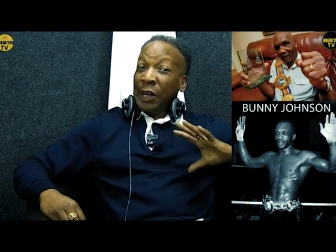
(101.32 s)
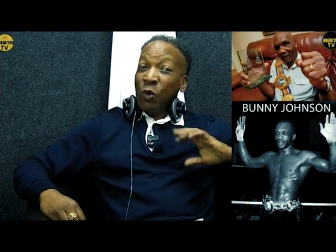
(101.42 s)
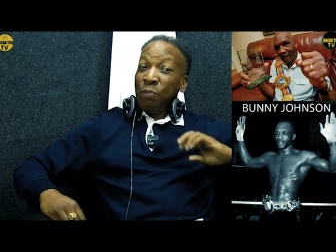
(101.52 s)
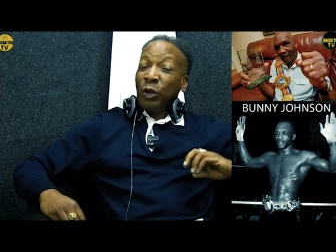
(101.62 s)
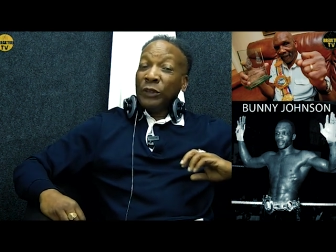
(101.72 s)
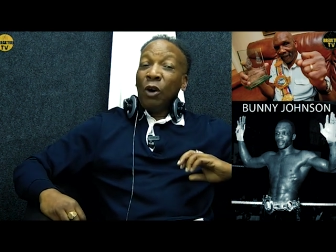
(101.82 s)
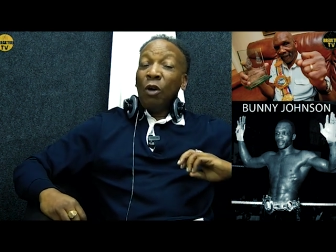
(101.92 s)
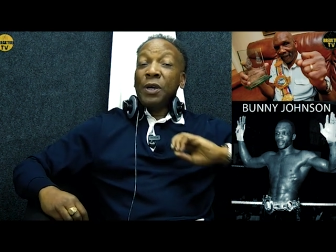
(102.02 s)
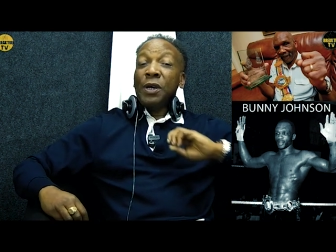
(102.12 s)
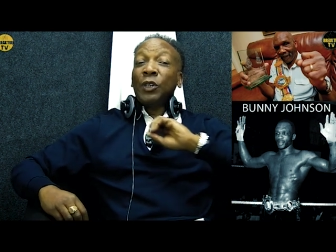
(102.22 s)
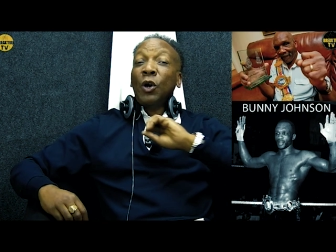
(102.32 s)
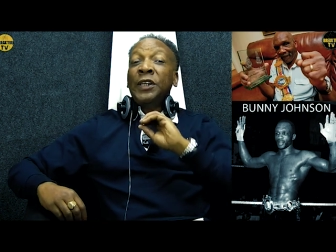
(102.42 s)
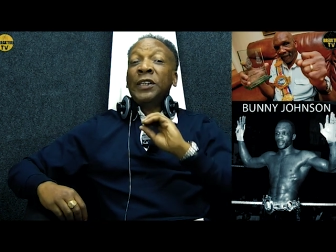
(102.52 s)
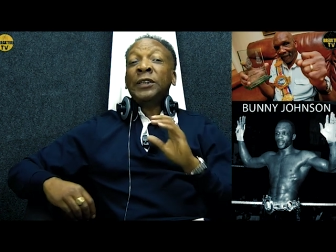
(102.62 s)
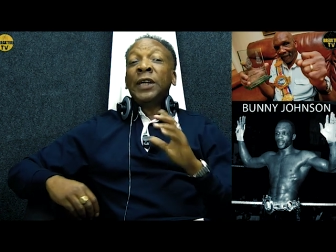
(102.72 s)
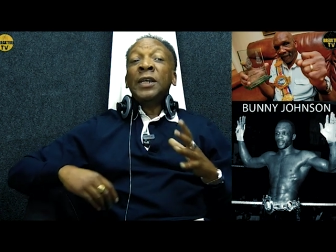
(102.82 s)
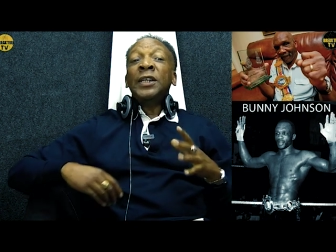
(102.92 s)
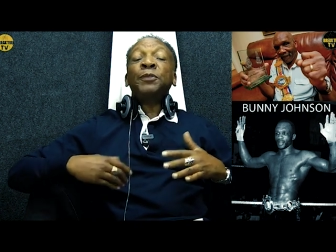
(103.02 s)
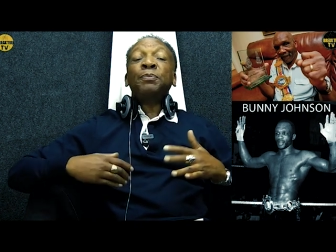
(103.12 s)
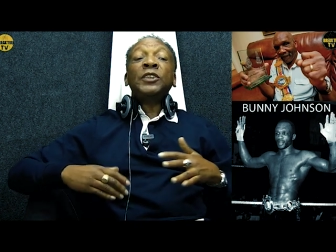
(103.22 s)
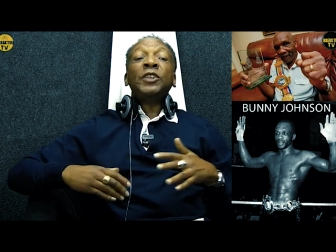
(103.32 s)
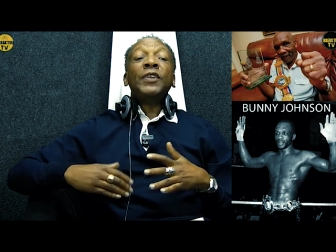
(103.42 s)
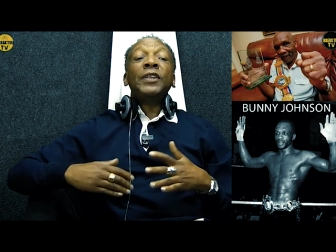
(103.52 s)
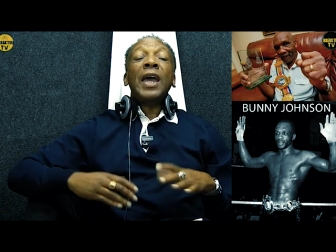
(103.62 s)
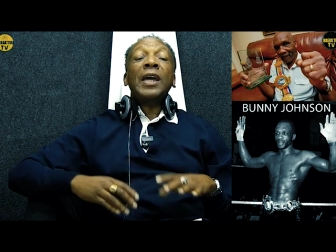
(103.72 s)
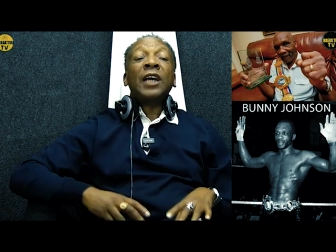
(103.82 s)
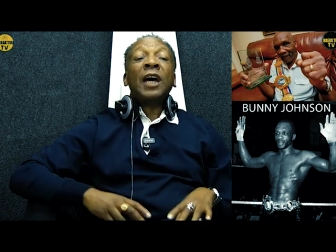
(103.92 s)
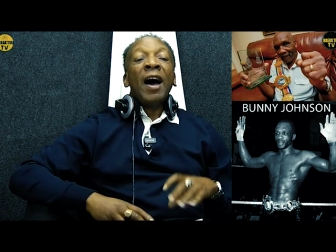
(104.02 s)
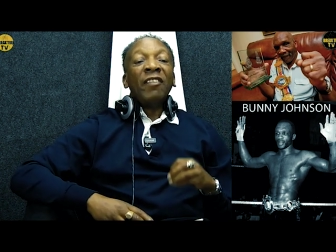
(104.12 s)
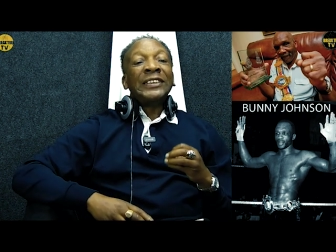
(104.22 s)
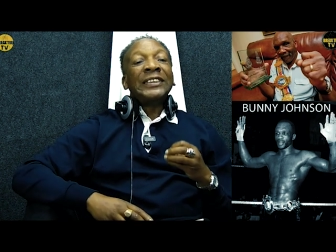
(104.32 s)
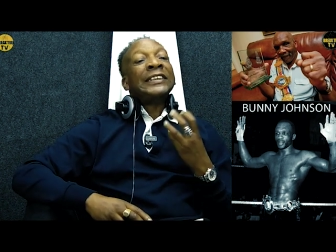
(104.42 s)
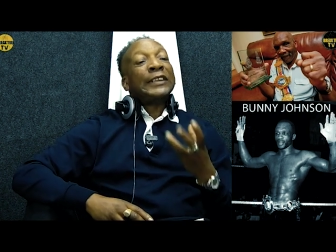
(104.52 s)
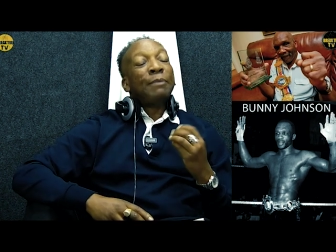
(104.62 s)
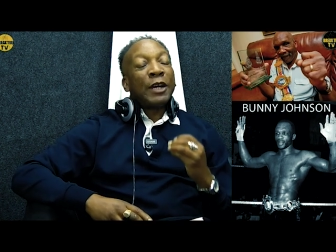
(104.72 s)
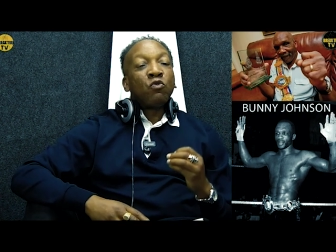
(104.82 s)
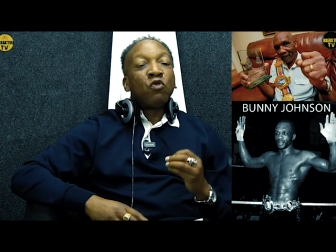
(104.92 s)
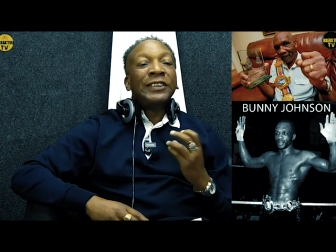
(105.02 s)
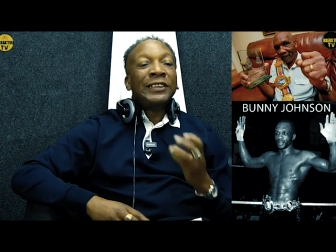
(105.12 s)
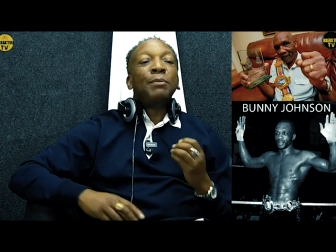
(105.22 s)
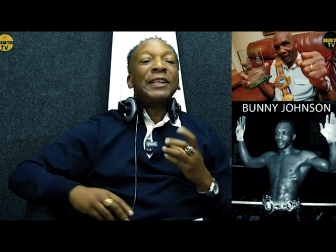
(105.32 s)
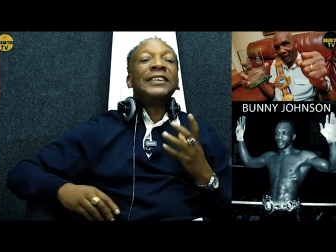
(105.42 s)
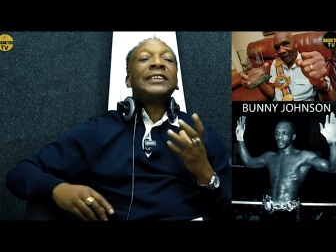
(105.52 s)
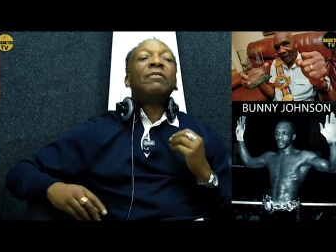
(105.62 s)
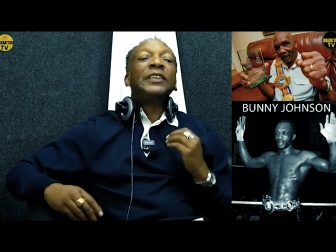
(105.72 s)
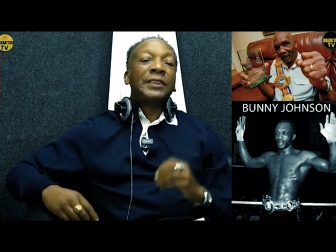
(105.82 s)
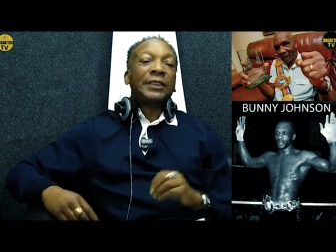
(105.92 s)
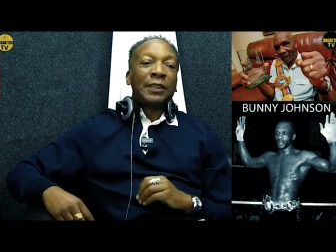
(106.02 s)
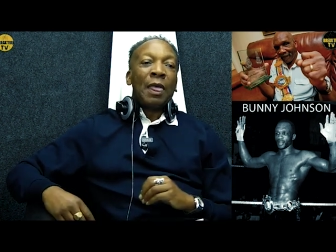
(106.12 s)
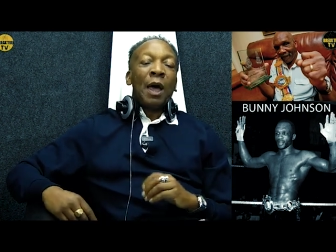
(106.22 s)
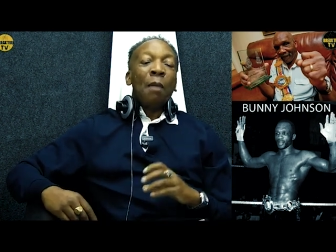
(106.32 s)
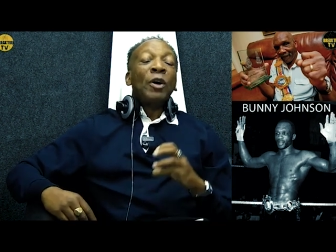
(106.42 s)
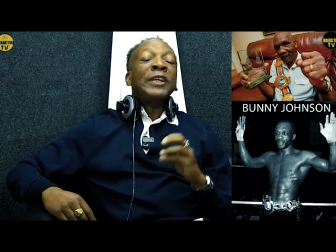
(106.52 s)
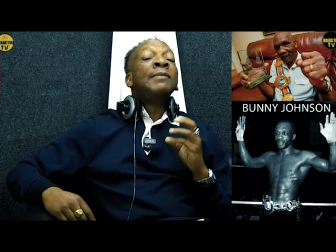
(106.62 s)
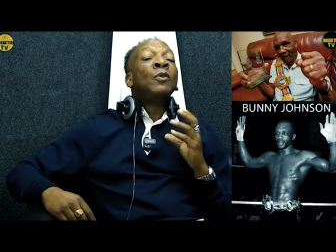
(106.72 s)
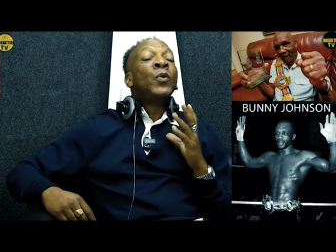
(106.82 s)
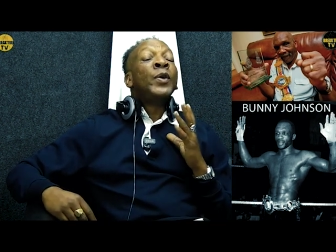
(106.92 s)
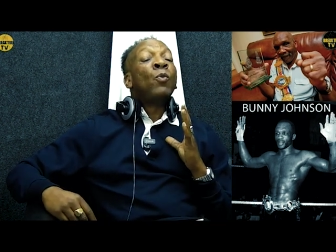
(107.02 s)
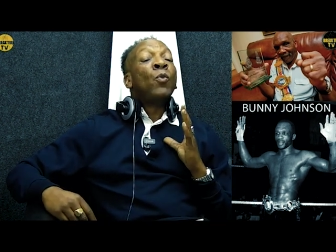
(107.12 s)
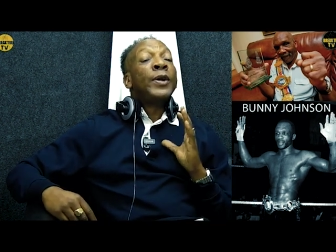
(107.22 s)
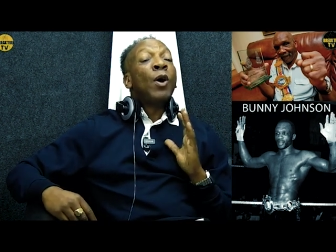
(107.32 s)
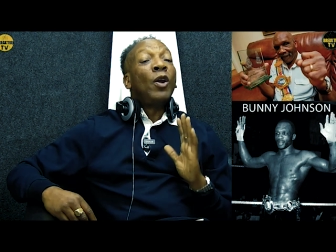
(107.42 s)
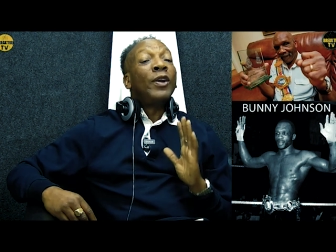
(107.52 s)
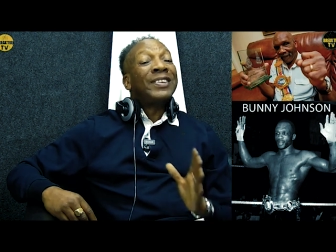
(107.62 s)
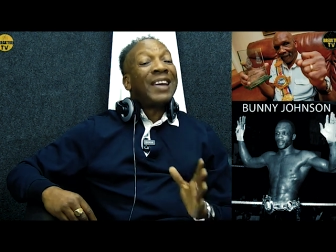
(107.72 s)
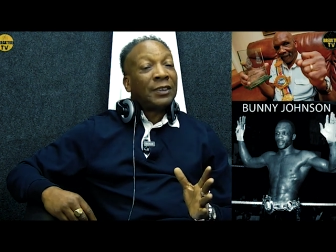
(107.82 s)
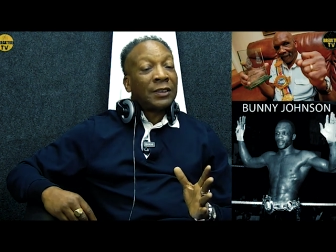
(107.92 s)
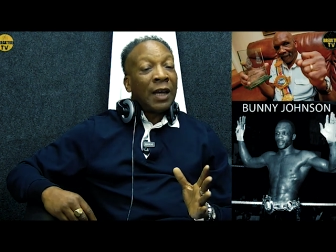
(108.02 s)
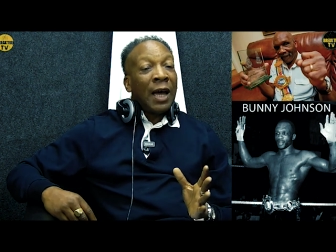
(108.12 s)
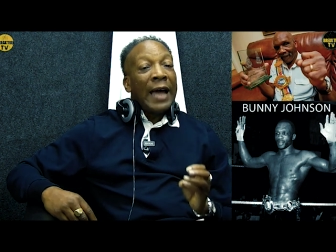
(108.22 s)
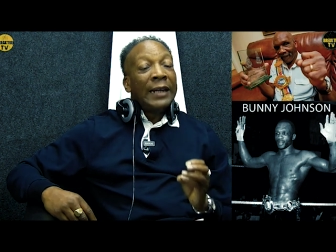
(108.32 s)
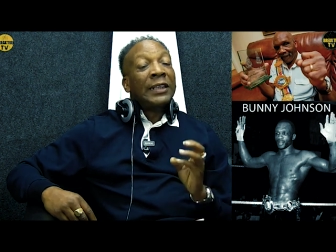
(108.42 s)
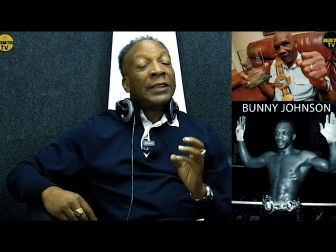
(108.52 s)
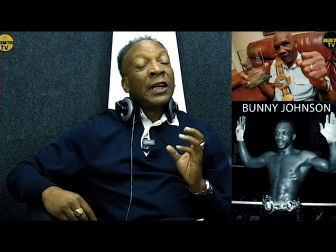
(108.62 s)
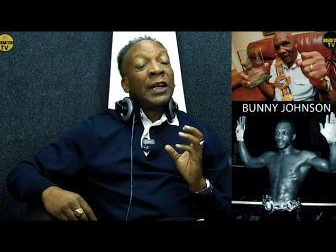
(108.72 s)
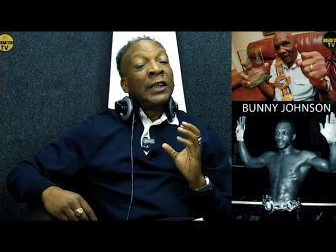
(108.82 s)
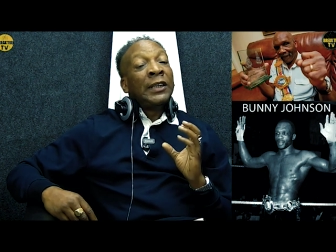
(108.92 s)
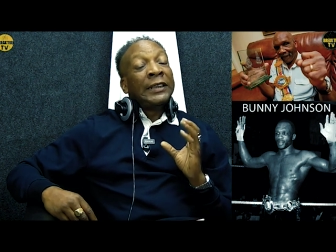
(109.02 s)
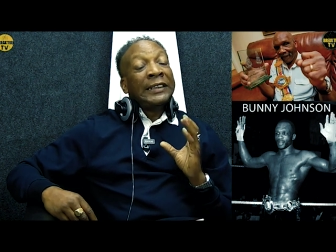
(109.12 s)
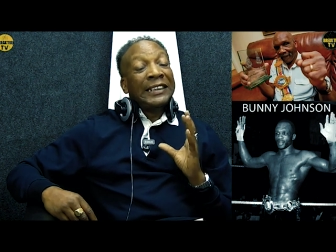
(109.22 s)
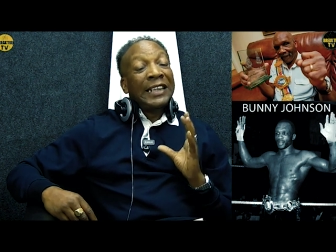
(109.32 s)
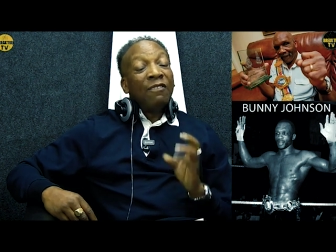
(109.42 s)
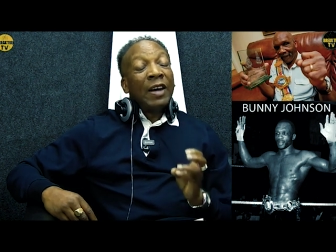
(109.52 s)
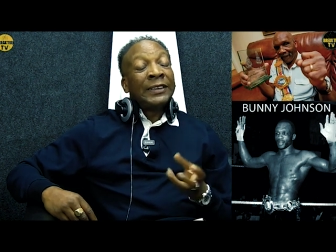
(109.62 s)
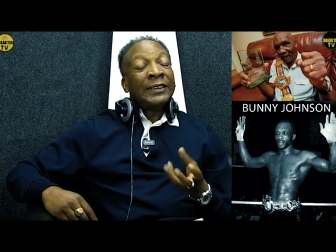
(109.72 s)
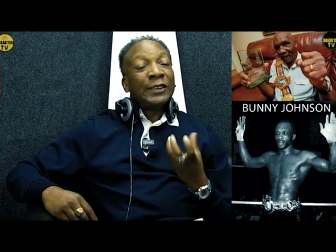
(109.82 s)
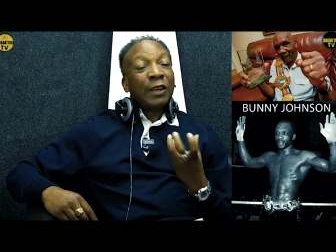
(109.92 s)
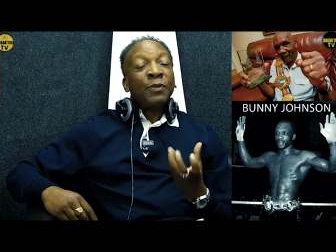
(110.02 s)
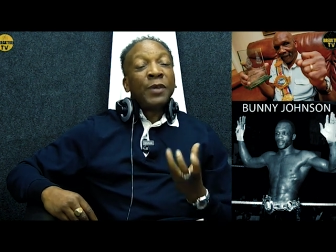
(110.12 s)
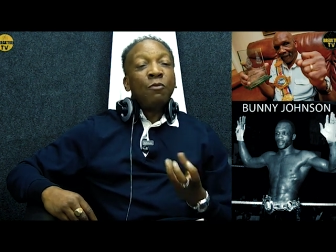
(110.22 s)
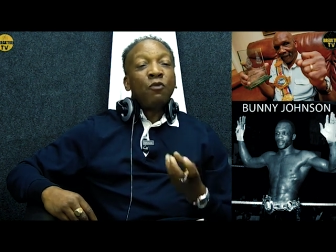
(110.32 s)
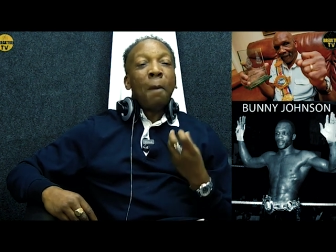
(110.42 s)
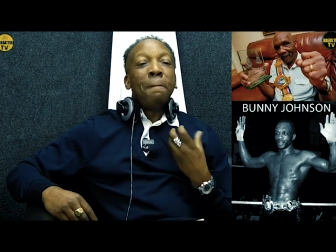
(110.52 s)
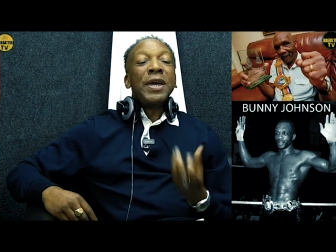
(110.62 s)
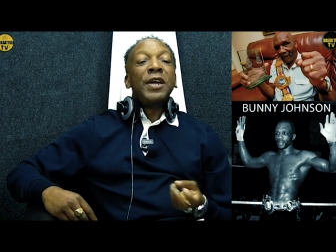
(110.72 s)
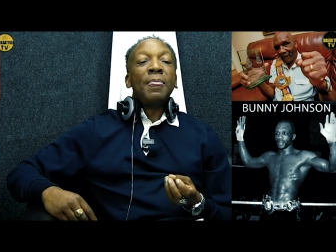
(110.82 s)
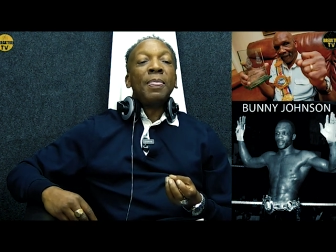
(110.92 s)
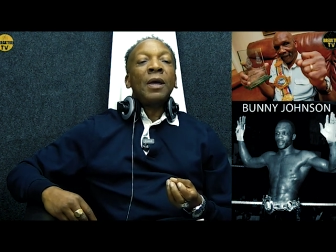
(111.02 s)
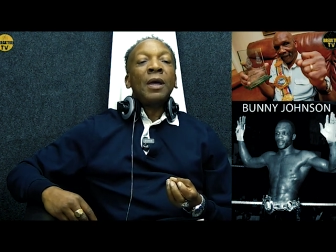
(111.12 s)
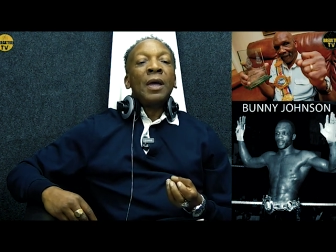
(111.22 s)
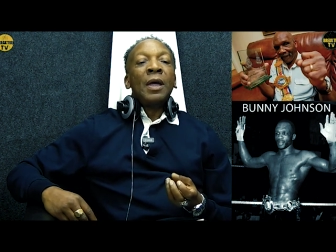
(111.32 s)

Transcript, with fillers: In a report a couple of years ago, he, he speaks of the days of systemic racism in the 70s. But he, with, with, all that, and he, he, he never stopped him from being